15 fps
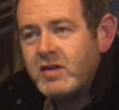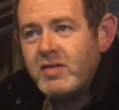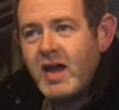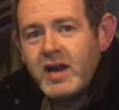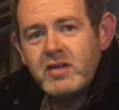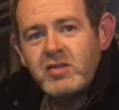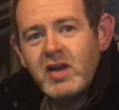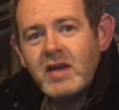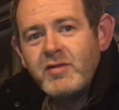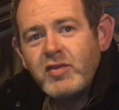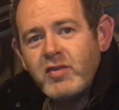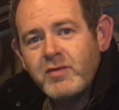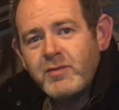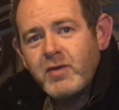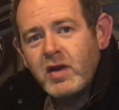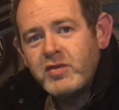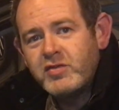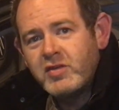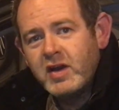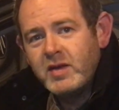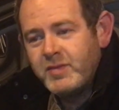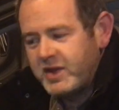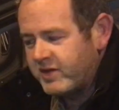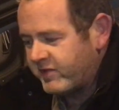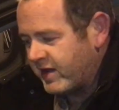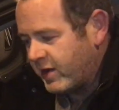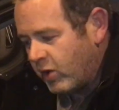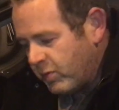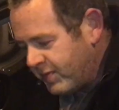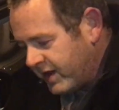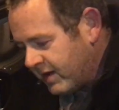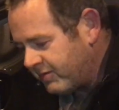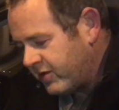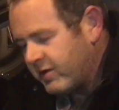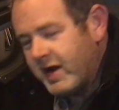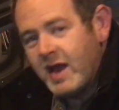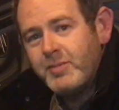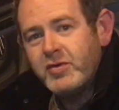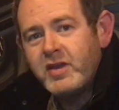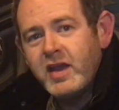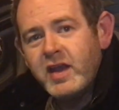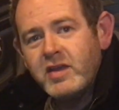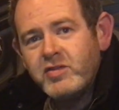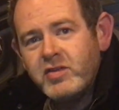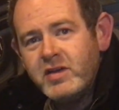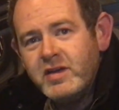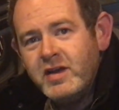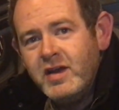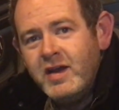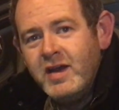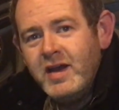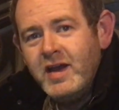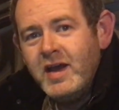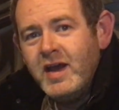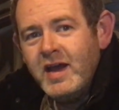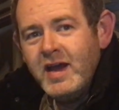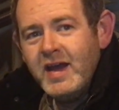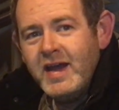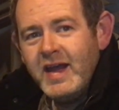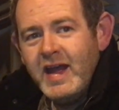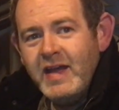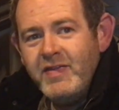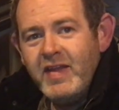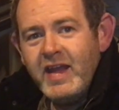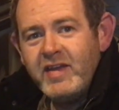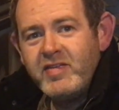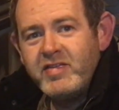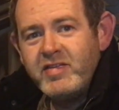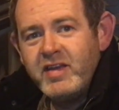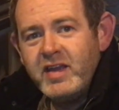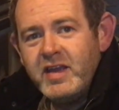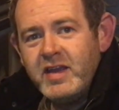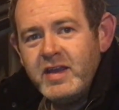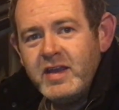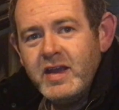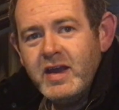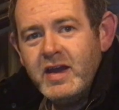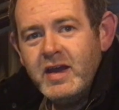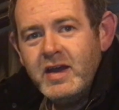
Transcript: A lot of drivers are frustrated because they open up their application and they see